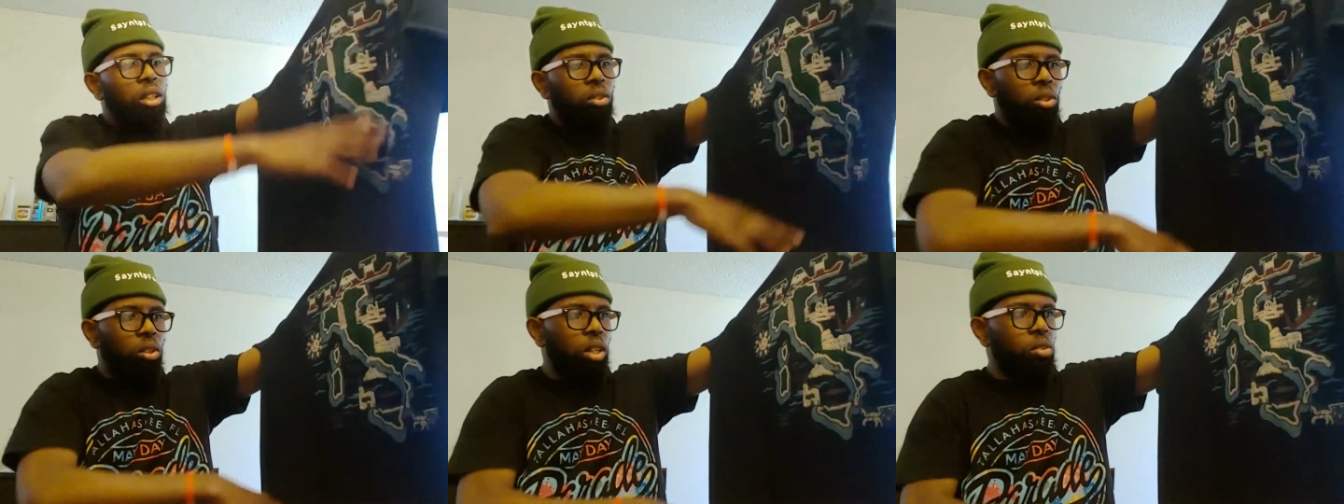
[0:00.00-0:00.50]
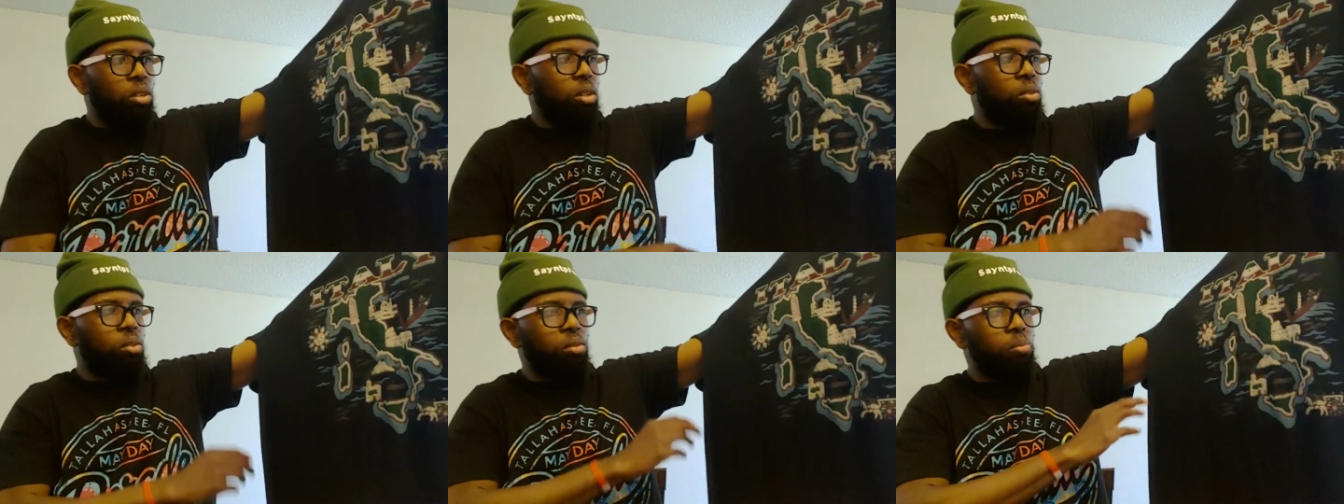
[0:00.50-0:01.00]
So that's why I
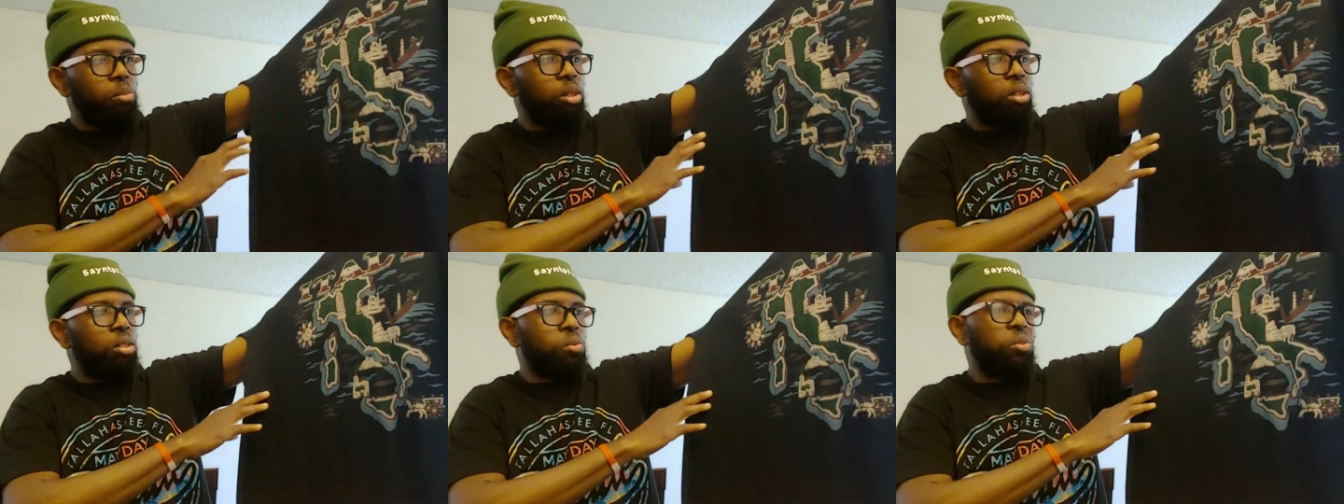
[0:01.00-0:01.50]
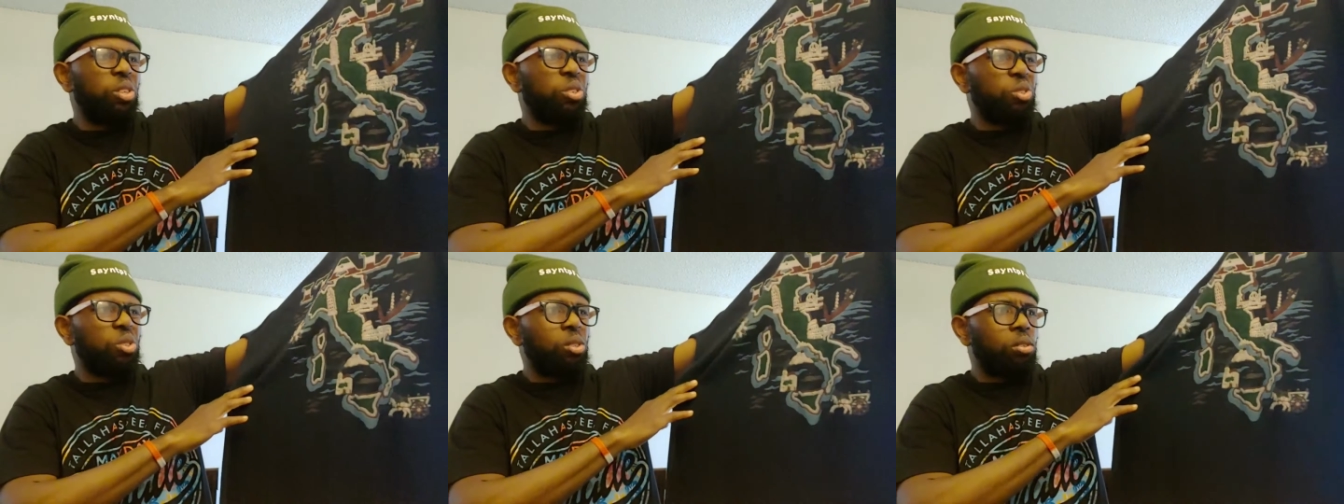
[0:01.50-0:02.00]
was pretty. This was years
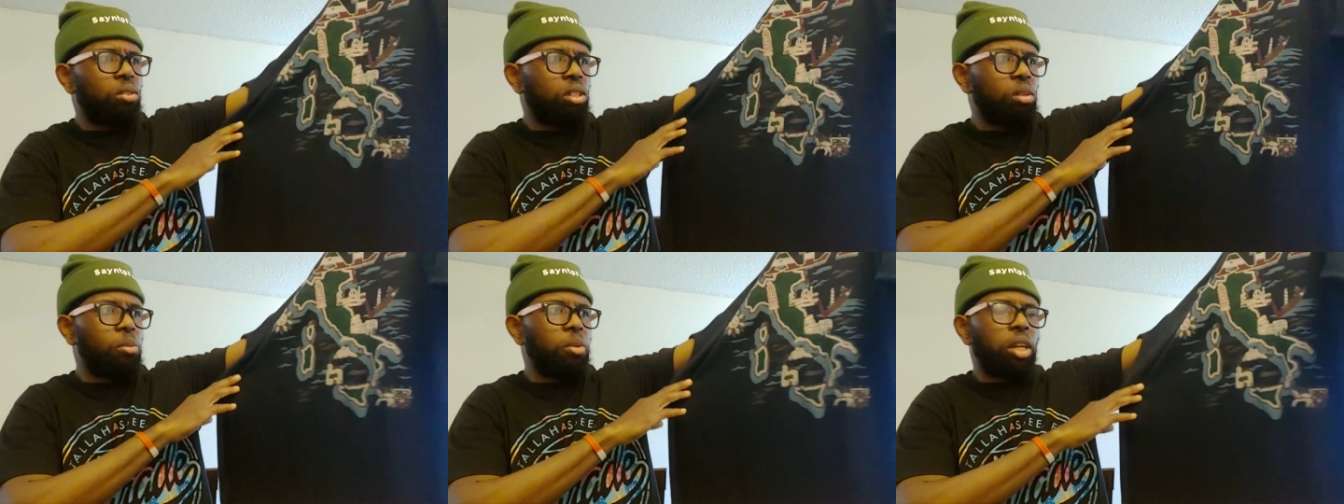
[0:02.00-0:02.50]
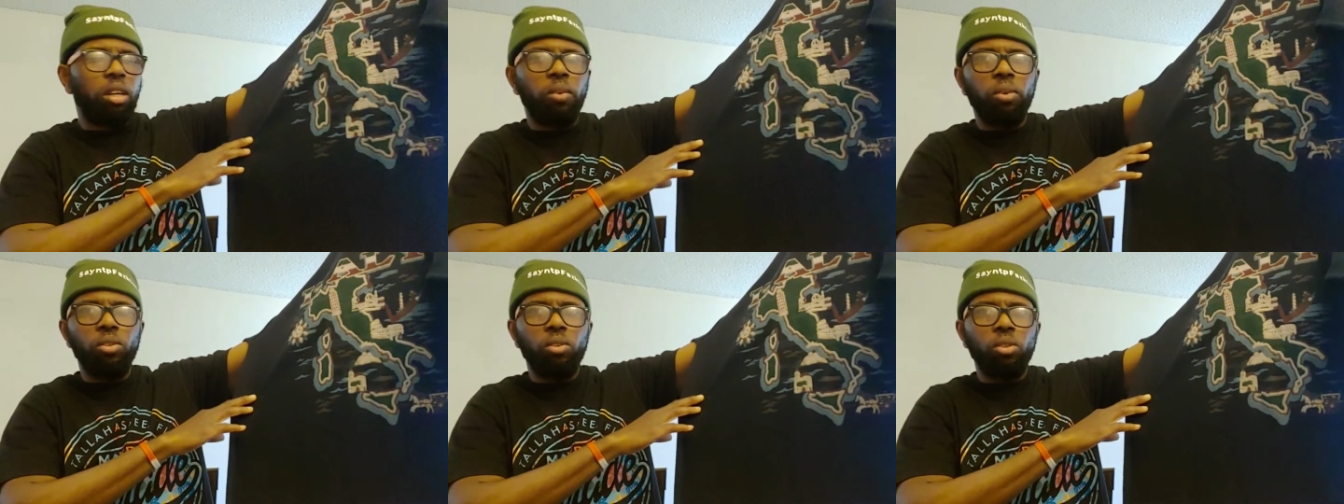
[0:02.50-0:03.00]
ago. I mean, like
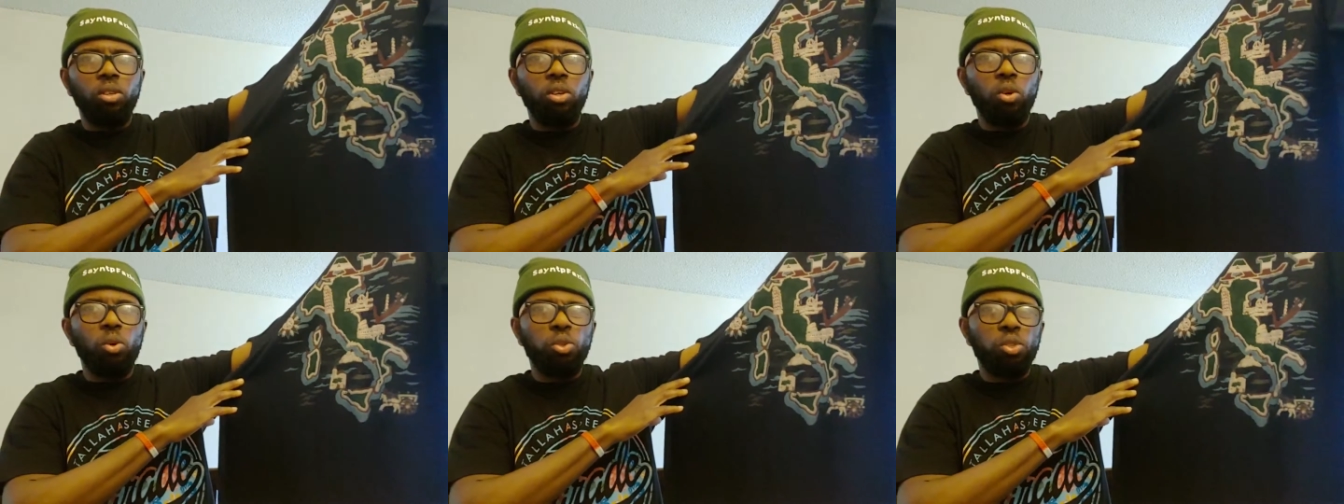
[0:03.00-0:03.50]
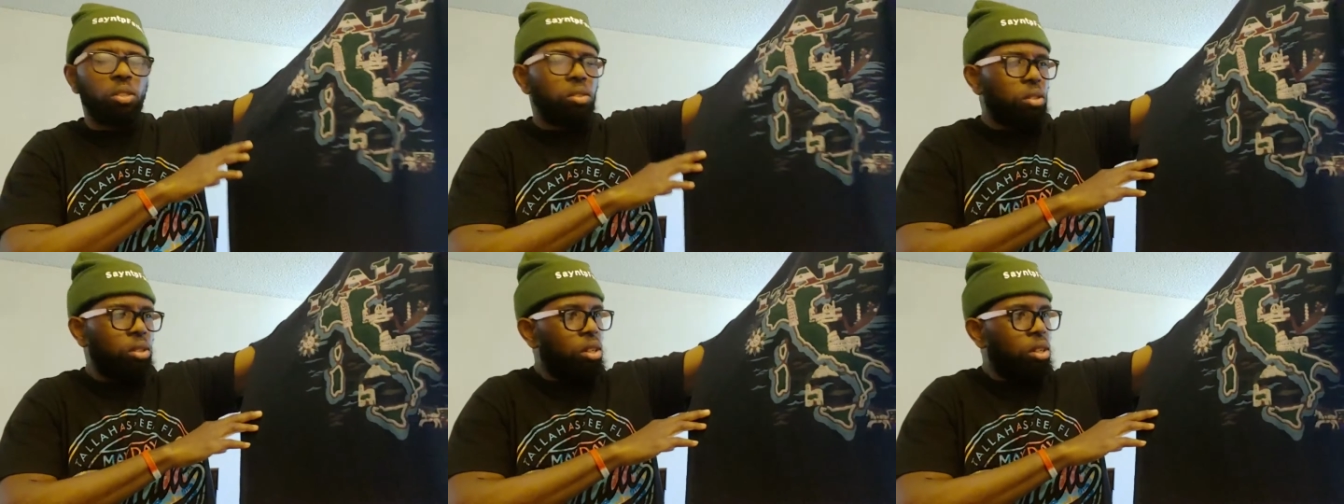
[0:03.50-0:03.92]
around oh six.